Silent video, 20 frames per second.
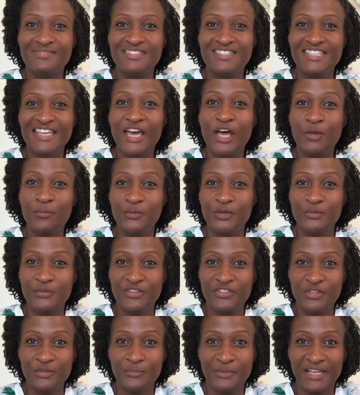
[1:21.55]
To help you
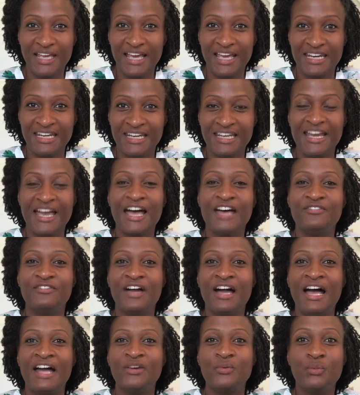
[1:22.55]
with your planning, I've
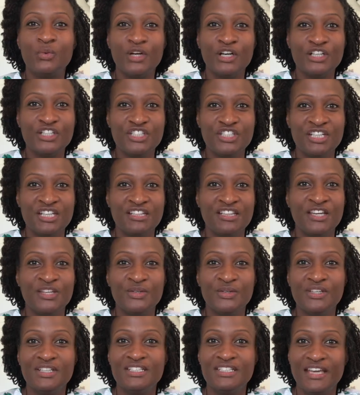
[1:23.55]
got a worksheet that you
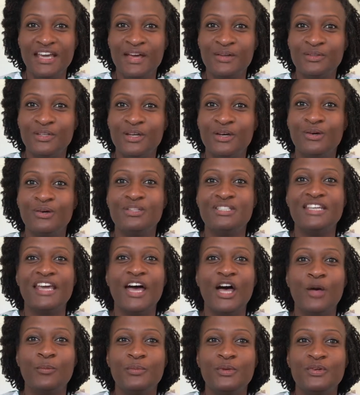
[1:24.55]
can download to
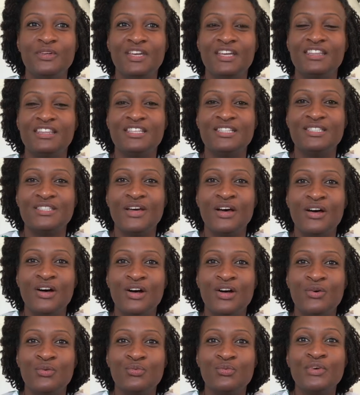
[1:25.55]
help you get this
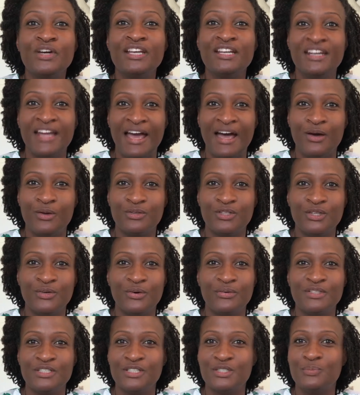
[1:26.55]
all written out.
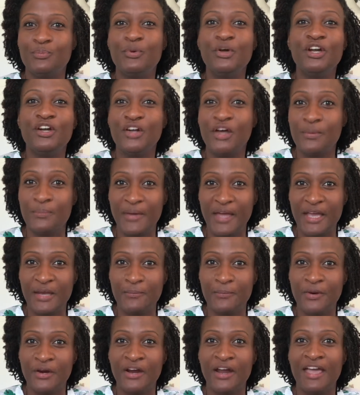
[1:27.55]
You'll just put it on
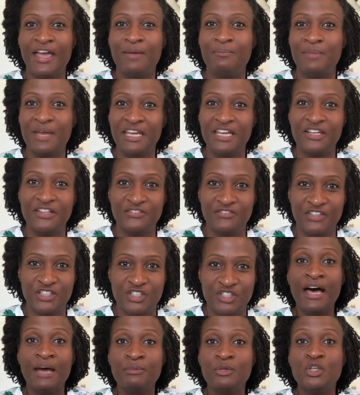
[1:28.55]
paper and make it
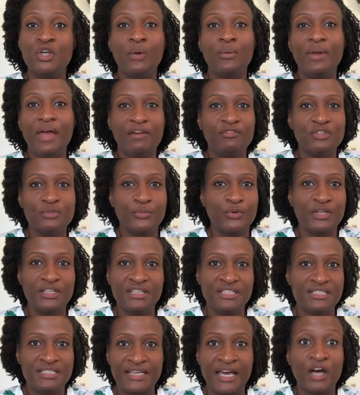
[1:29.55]
official. You don't have to print
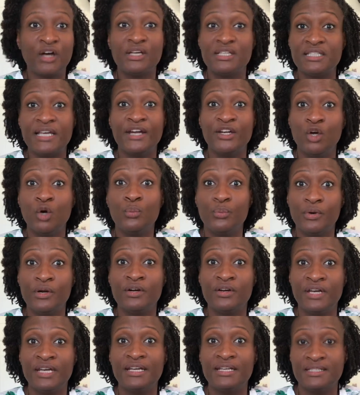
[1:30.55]
this out because I know printer
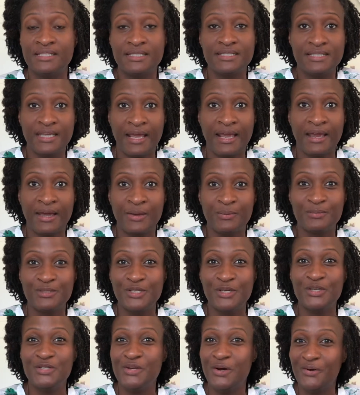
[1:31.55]
ink is a scam. So
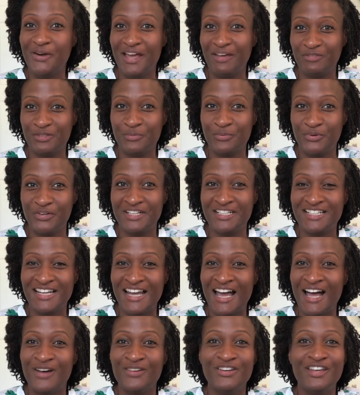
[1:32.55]
you don't have to print it
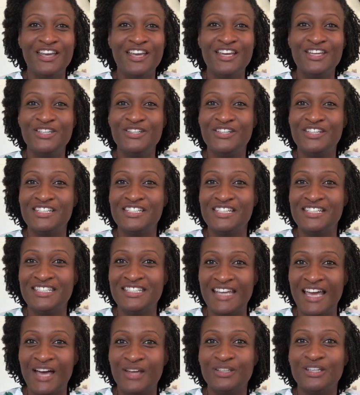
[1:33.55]
out. You can just
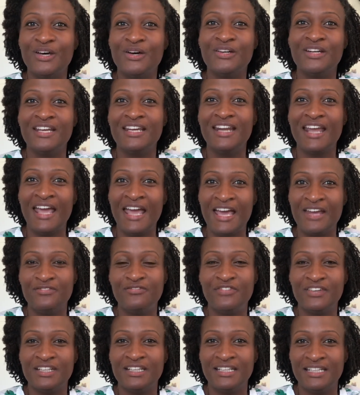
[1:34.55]
download it and
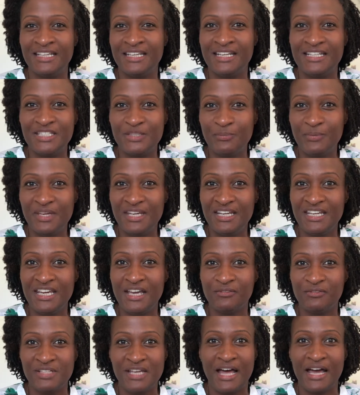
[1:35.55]
fill it in. It's a
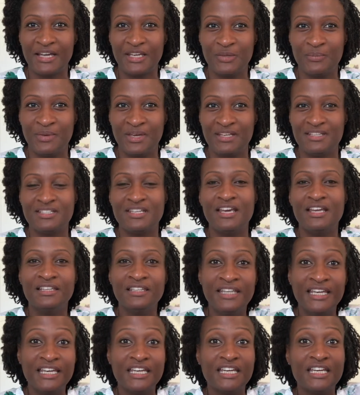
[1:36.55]
PDF document.
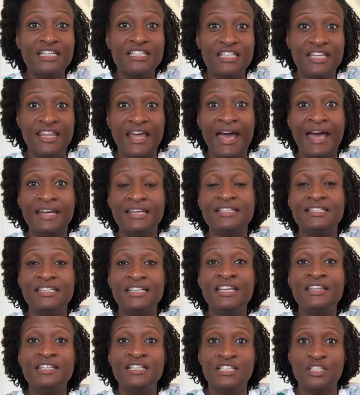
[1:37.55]
Link to that is
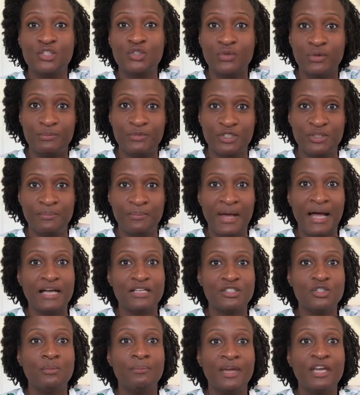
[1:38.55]
in the description box,
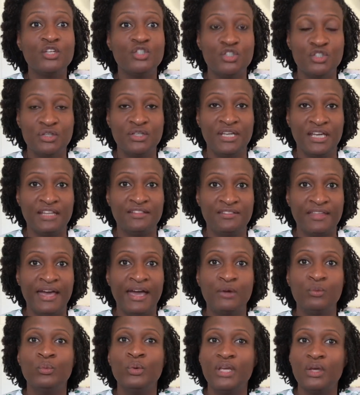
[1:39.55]
so make sure you get
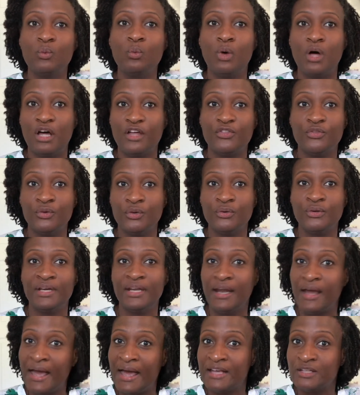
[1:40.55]
that. We can walk through
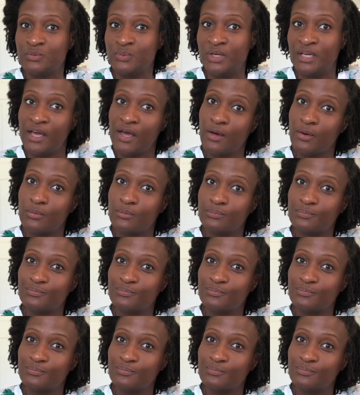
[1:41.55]
it as we go.